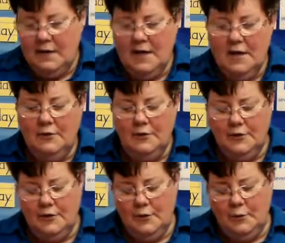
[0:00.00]
Now,
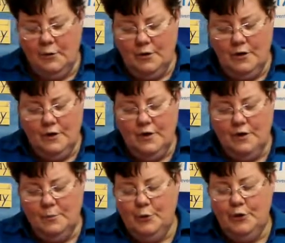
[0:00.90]
the order that
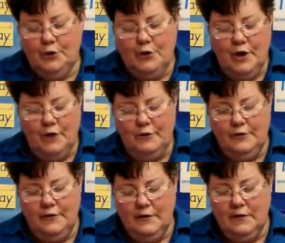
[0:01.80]
you put your
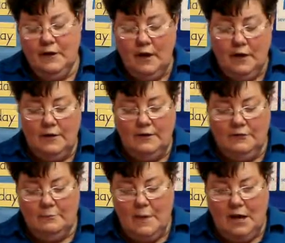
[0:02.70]
colors in kind of
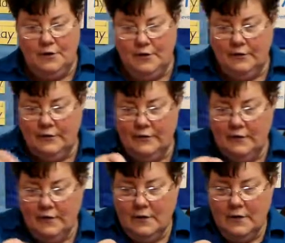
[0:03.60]
matters,
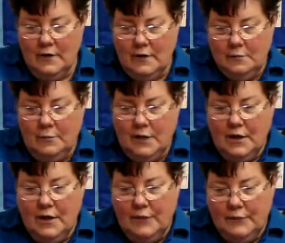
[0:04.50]

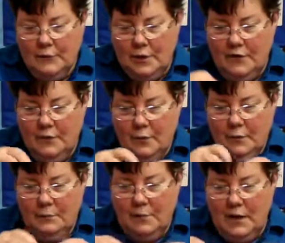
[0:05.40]
because whenever
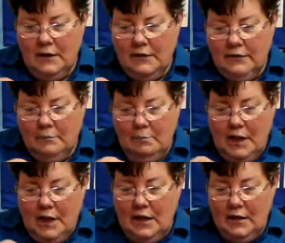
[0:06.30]
we mix
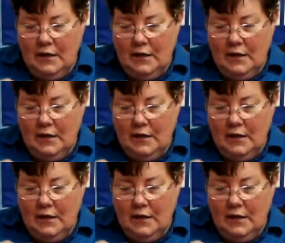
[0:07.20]
pink